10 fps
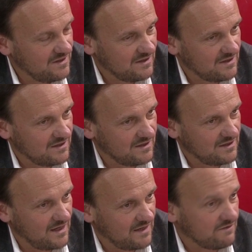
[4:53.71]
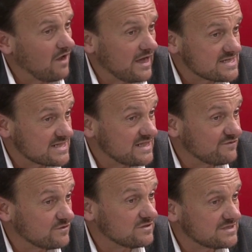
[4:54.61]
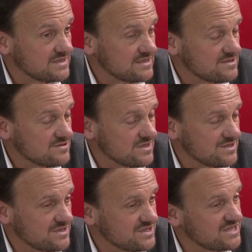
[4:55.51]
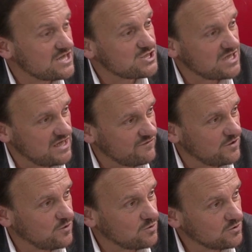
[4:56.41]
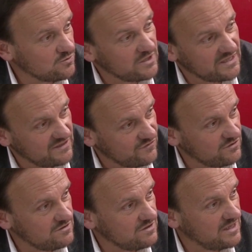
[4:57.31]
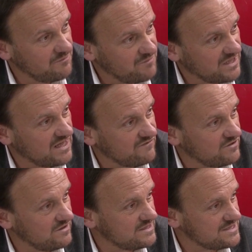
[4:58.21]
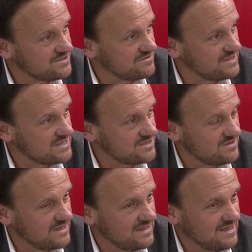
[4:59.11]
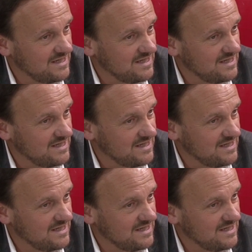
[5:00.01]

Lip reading: at the highest level, till the international level, worldwide level, Olympic level, etc., etc.